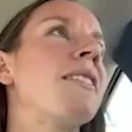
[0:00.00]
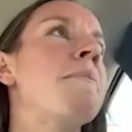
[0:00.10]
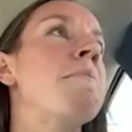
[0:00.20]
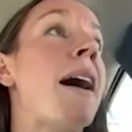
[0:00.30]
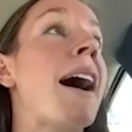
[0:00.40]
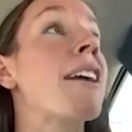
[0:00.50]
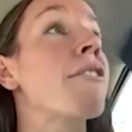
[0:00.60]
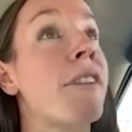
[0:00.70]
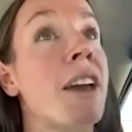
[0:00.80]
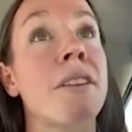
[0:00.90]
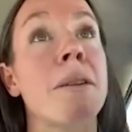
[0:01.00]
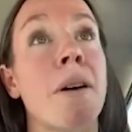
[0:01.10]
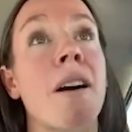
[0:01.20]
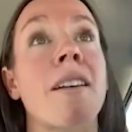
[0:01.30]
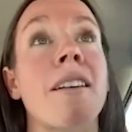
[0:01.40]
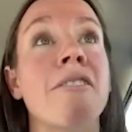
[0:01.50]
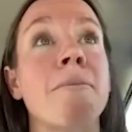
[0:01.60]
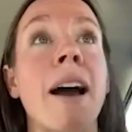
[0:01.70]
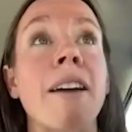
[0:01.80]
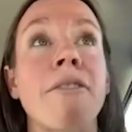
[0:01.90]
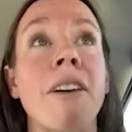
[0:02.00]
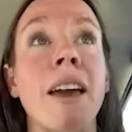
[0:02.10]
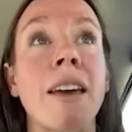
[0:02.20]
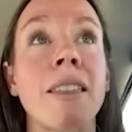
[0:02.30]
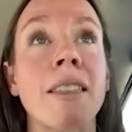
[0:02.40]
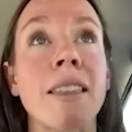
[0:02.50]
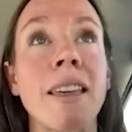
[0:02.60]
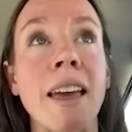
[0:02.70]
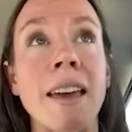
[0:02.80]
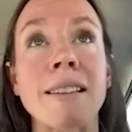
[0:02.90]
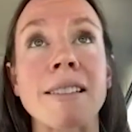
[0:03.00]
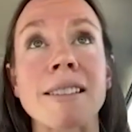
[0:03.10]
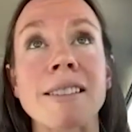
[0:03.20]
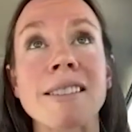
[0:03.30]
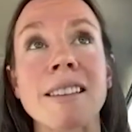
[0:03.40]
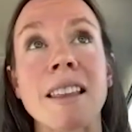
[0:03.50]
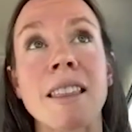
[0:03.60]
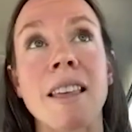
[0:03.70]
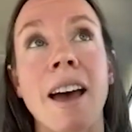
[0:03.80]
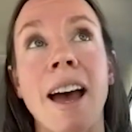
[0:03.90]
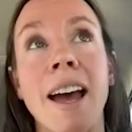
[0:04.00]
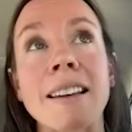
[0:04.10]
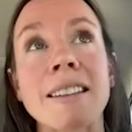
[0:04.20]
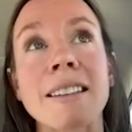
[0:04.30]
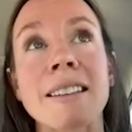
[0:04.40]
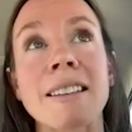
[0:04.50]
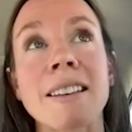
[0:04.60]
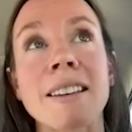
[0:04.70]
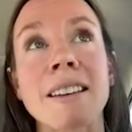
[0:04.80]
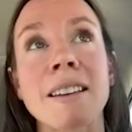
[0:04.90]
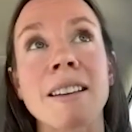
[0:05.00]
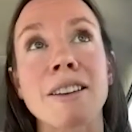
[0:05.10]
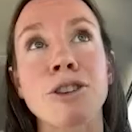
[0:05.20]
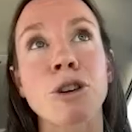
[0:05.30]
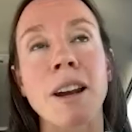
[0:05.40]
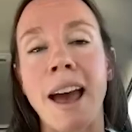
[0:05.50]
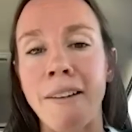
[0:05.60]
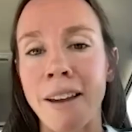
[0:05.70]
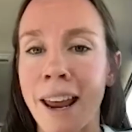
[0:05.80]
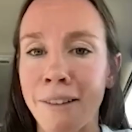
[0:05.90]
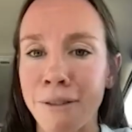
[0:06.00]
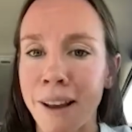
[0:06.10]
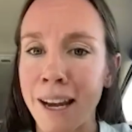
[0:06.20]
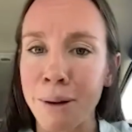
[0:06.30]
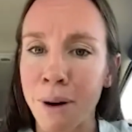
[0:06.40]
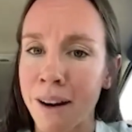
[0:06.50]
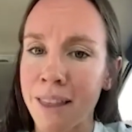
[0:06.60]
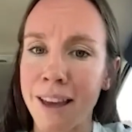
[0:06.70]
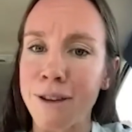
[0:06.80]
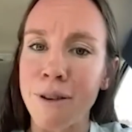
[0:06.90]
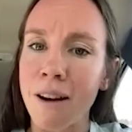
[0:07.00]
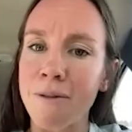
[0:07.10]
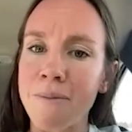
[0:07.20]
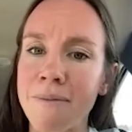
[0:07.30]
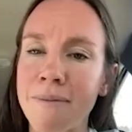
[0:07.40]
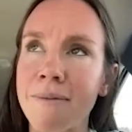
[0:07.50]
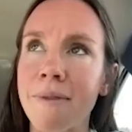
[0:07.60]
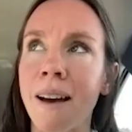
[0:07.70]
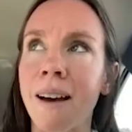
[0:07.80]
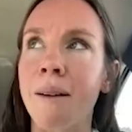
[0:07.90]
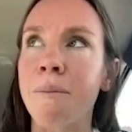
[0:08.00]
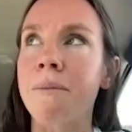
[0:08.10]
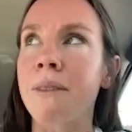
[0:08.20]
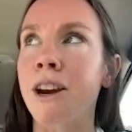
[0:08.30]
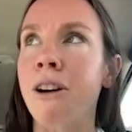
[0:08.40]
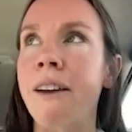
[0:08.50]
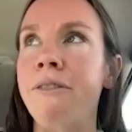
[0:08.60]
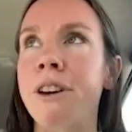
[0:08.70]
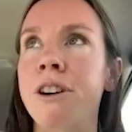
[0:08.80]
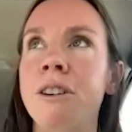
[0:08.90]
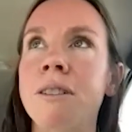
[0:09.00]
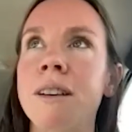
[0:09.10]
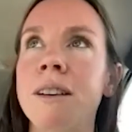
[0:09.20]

My favorite part of my faith is that you can have it anywhere that you go. I feel